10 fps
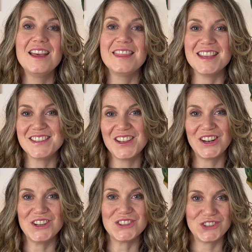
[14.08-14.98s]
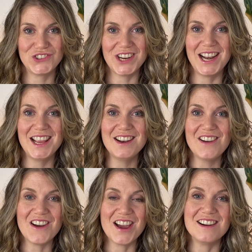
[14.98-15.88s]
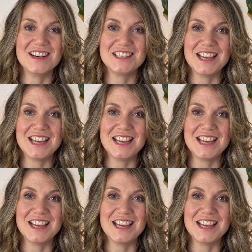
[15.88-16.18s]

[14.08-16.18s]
This includes Australian, Irish,